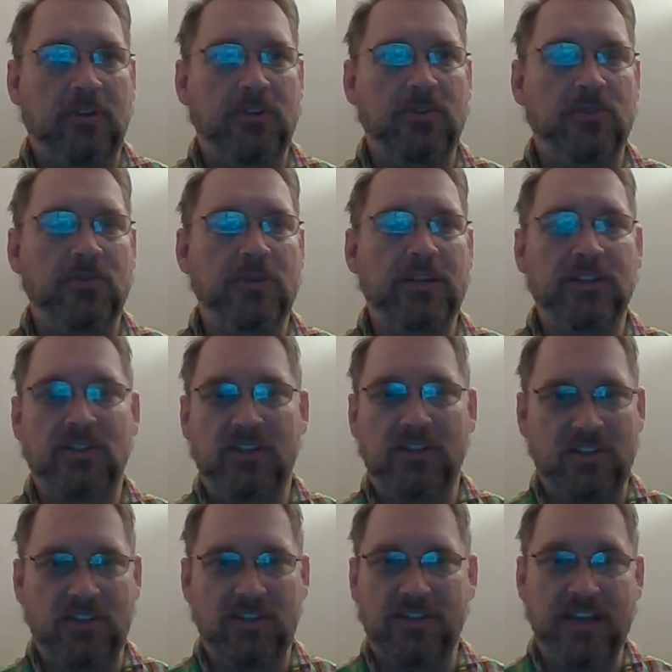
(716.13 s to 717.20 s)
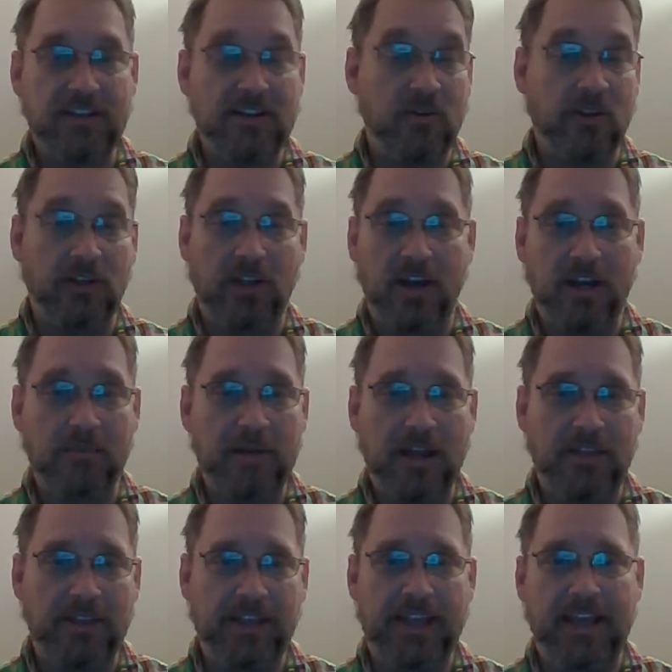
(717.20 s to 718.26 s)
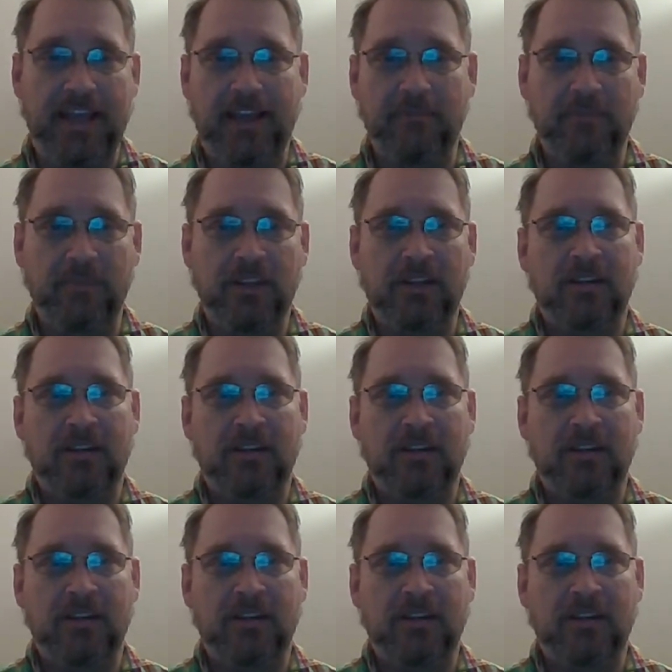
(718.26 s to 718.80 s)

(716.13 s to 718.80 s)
insist that they know a lot about the game,